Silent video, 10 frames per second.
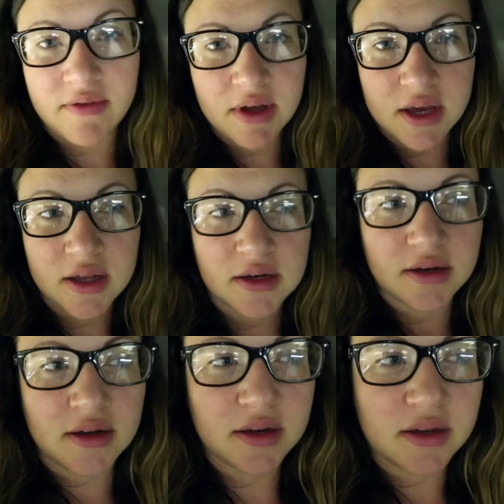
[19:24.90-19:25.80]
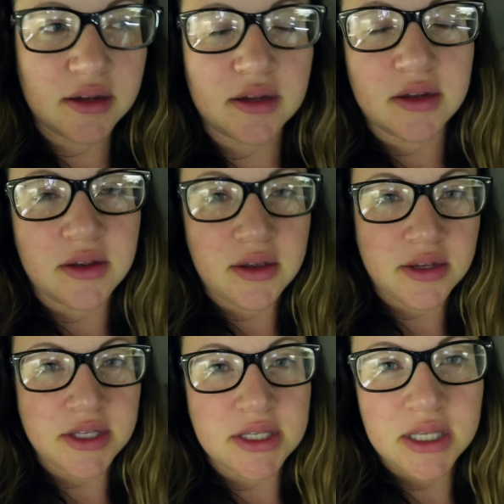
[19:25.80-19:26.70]
haven't gotten
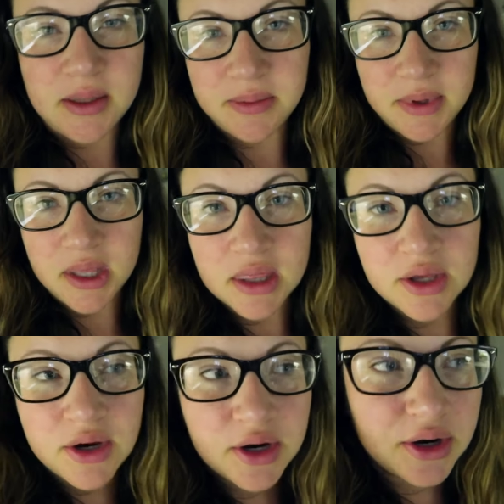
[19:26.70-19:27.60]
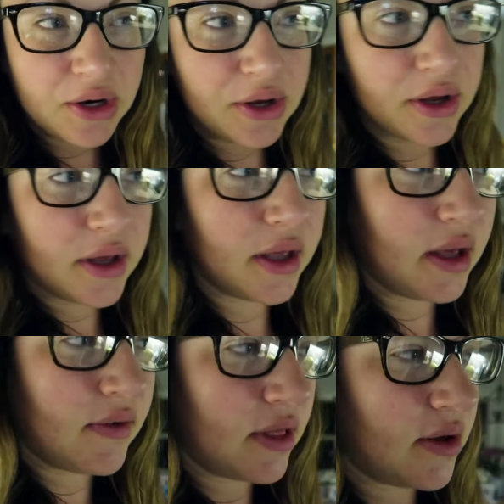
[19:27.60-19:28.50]
good sleep either,
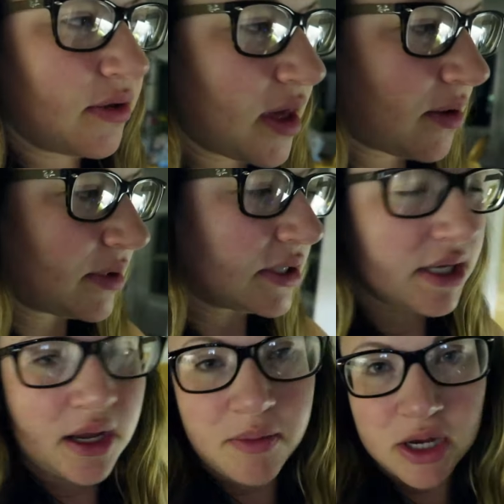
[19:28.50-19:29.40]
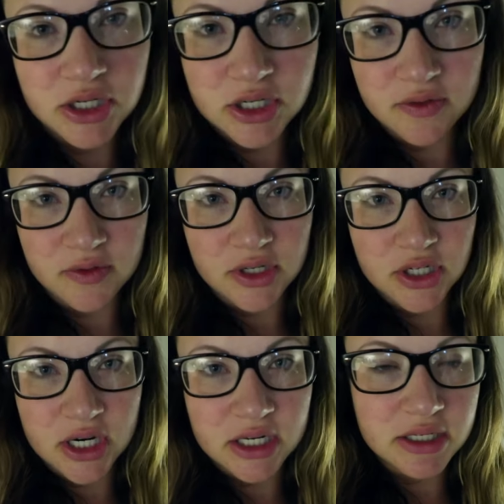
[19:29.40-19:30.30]
even though that was like my shift to try to